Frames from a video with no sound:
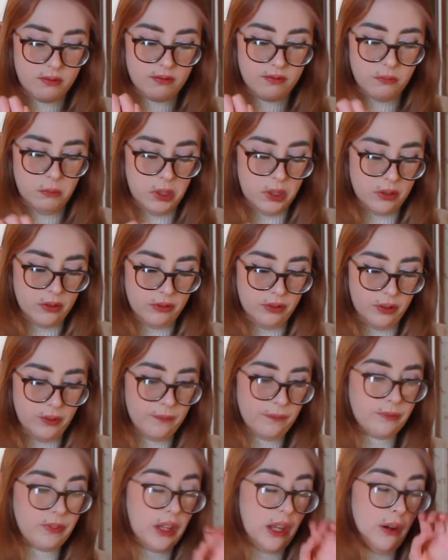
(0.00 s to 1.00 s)
Beautiful.
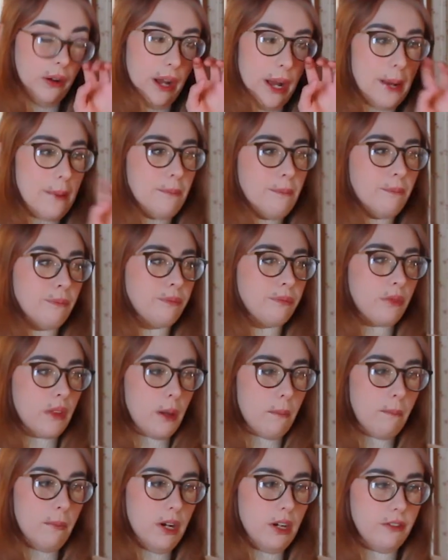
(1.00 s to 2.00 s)
Okay,
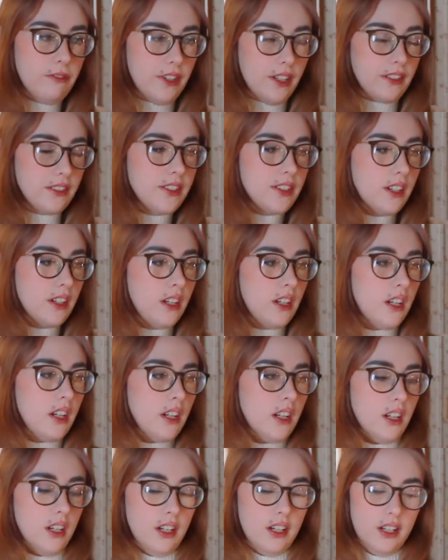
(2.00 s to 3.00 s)
perfect.
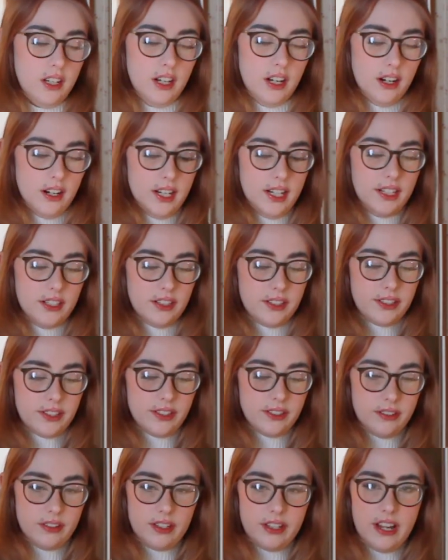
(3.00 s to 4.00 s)
All right,
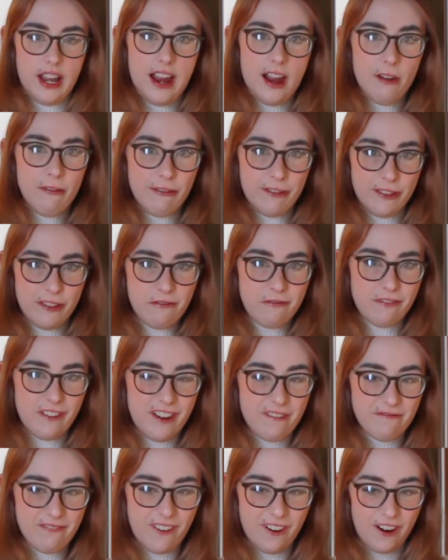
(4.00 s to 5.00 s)
so now for the
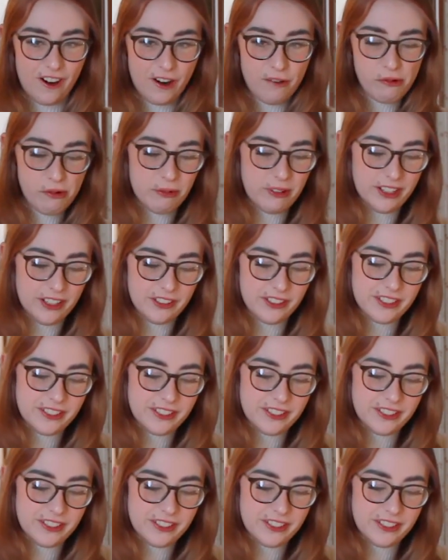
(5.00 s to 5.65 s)
fun part where we get to